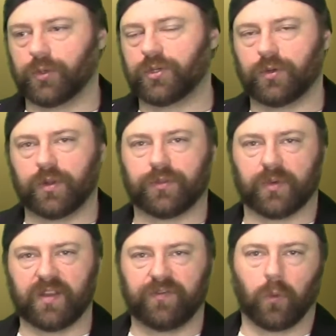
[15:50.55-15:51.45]
2 to
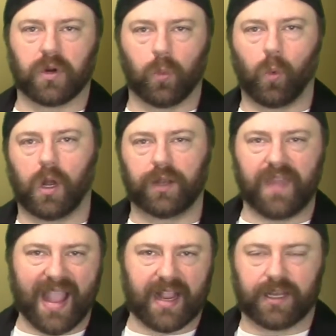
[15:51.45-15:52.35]
3, 4 to 1,
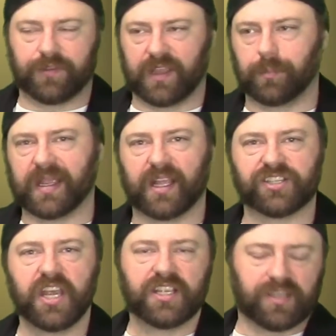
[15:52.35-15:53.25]
that kind of thing, because
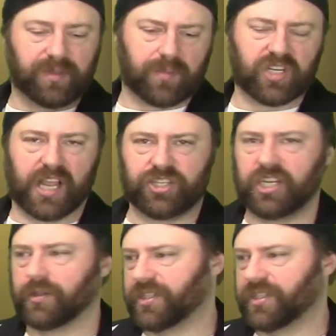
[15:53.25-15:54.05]
sometimes you got shields,